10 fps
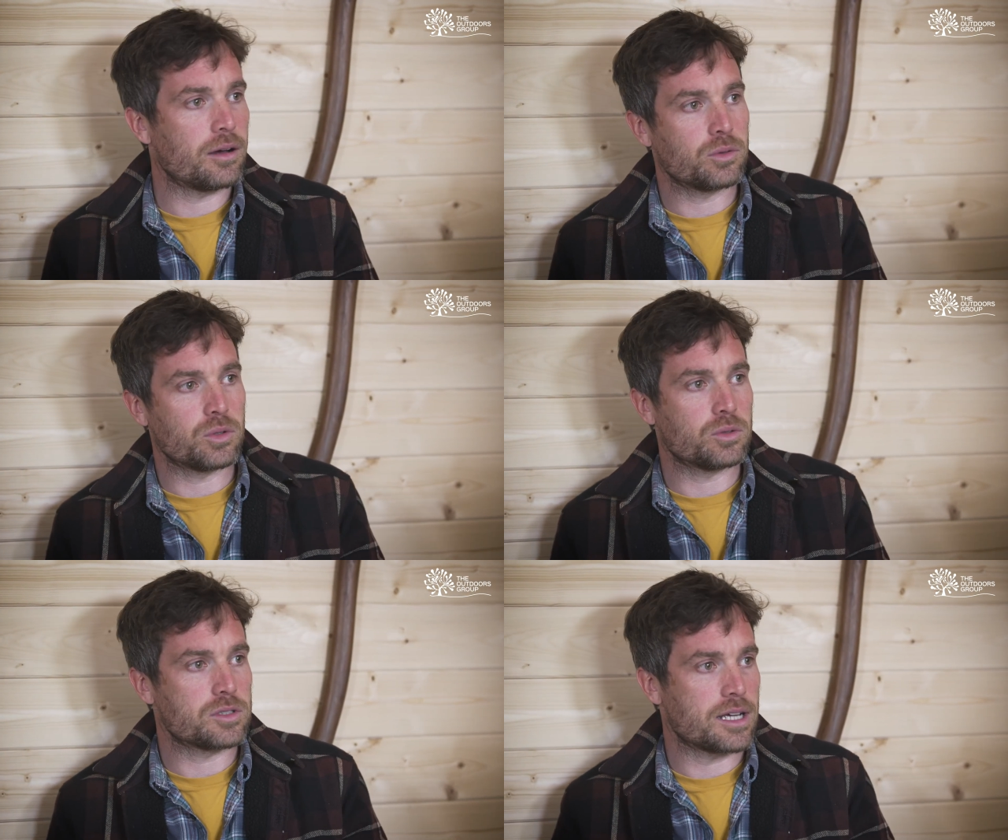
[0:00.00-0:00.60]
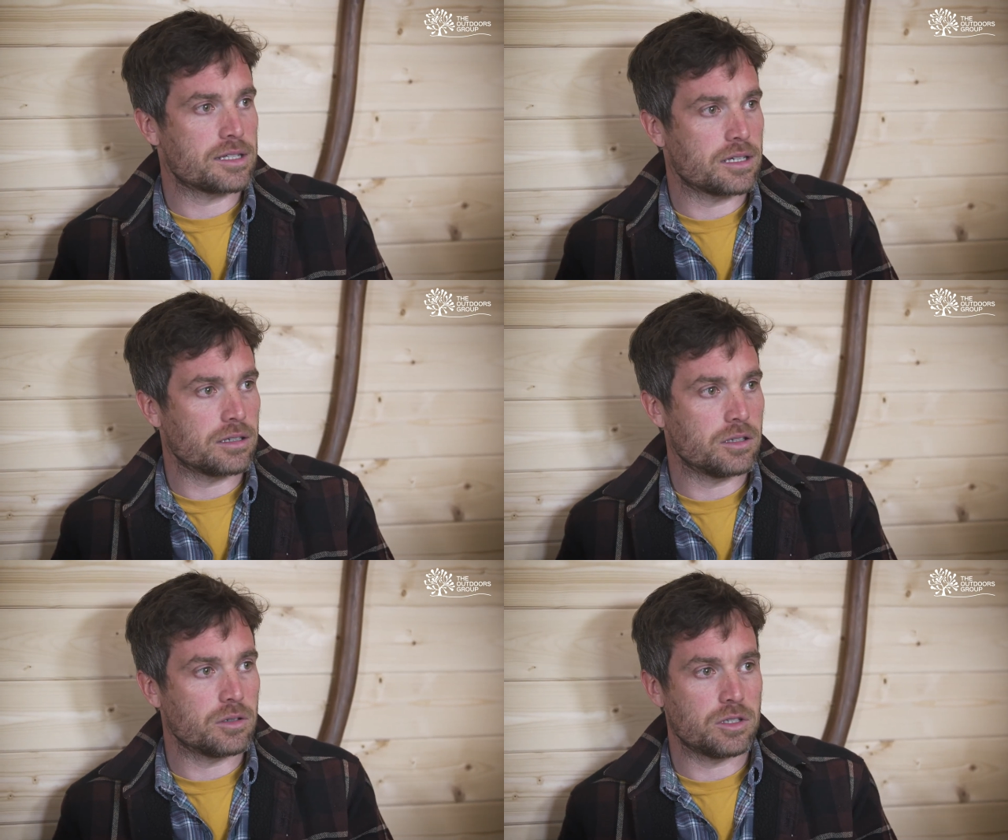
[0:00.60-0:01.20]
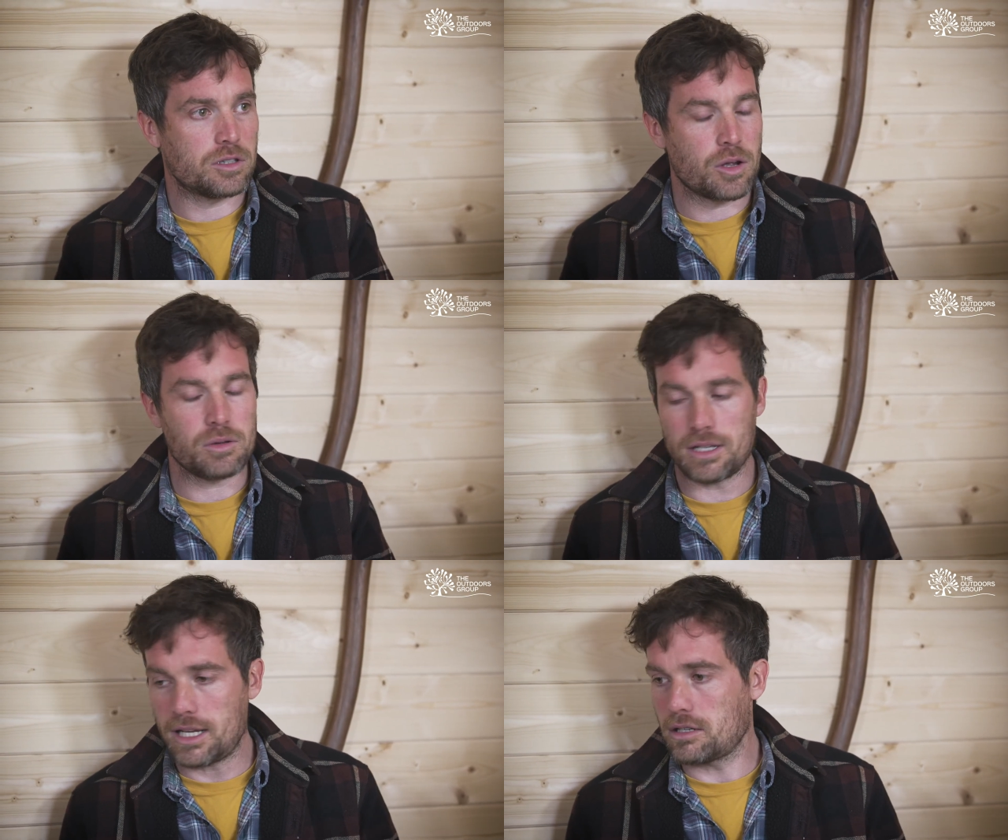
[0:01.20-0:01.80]
outdoor setting. You
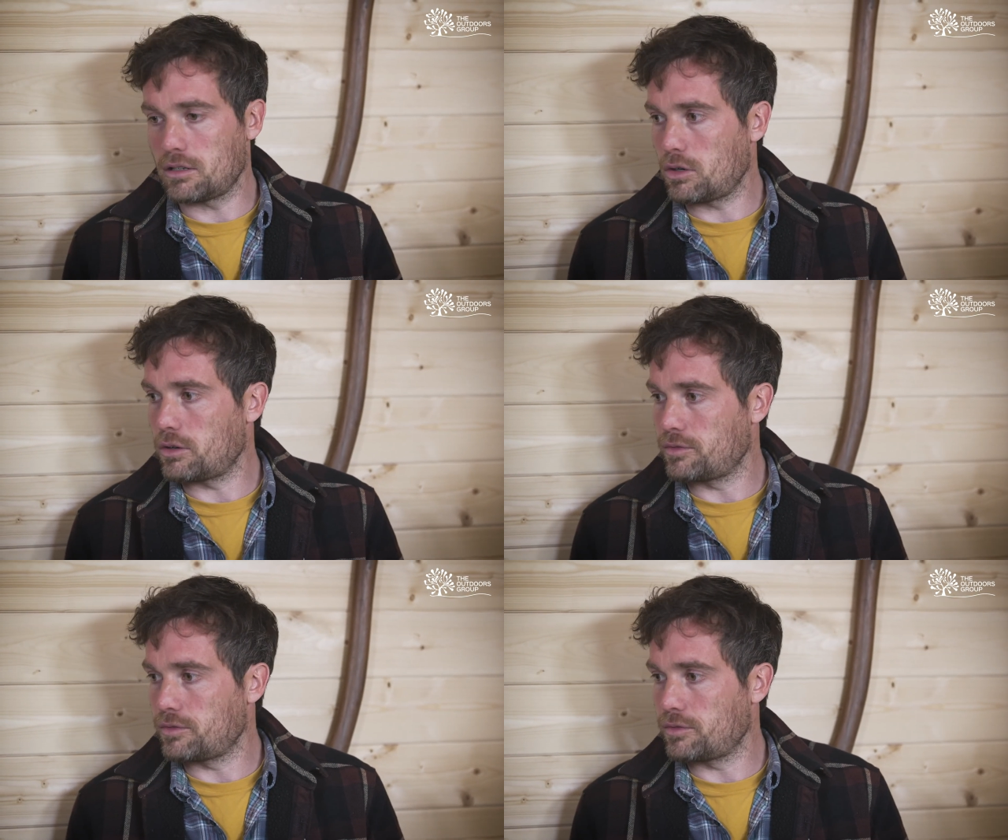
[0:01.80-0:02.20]
don't need a lot